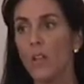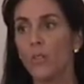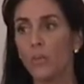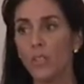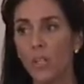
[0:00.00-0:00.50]

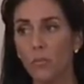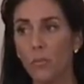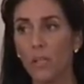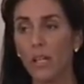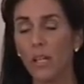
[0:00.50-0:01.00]
The only time
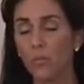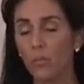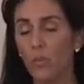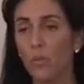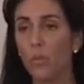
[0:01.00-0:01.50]
you can
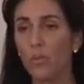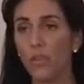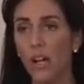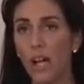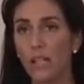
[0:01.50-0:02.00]
really go over
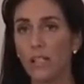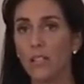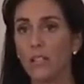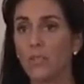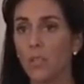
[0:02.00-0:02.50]
acne
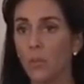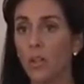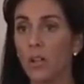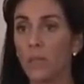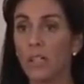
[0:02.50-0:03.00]
is if someone
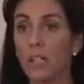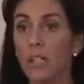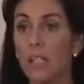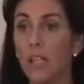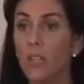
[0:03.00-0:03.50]
comes
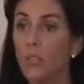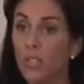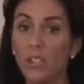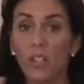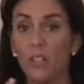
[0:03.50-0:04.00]
in and you
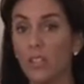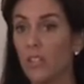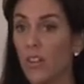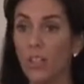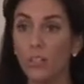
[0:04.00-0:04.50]
can tell that
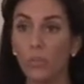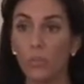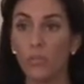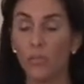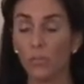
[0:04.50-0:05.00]
they've had a little
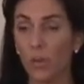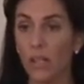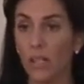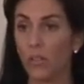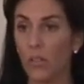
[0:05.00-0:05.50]
bit of a
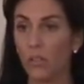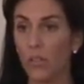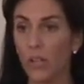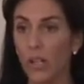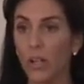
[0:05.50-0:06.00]
breakout here or
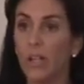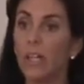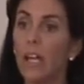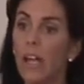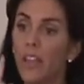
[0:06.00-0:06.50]
there,
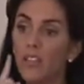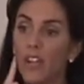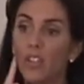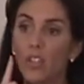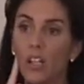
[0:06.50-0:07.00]
and they've
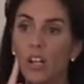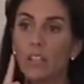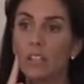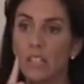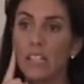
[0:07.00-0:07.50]
actually got,
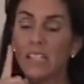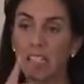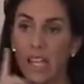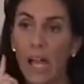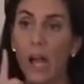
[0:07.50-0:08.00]
say, a
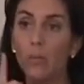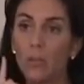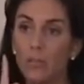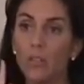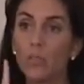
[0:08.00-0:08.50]
scab
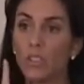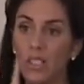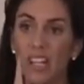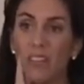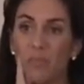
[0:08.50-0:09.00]
that was
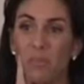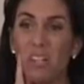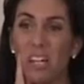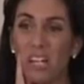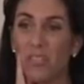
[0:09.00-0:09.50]
left
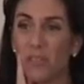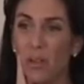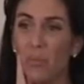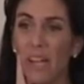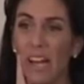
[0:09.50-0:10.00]
behind
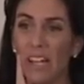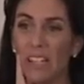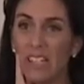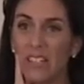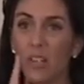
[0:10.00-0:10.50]
from the
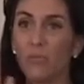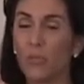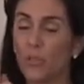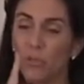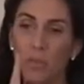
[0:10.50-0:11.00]
acne itself, or
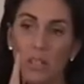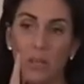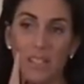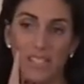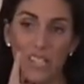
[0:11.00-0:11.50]
it's a
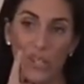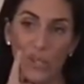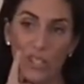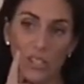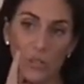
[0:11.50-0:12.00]
pigmented
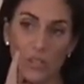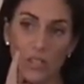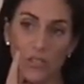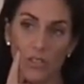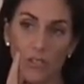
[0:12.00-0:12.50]
area that was
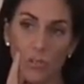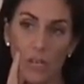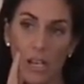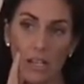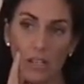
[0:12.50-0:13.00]
left there from an
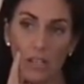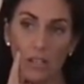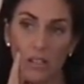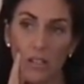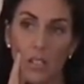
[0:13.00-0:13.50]

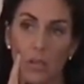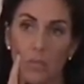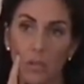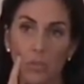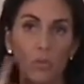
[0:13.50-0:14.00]
acne
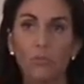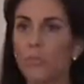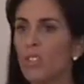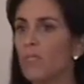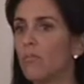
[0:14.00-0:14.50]
pimple.
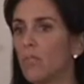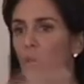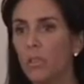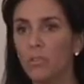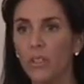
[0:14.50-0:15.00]
Sure,
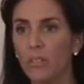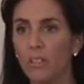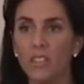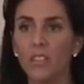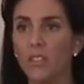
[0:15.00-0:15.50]
go over it.
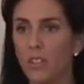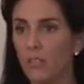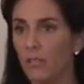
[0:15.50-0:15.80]
That's easy.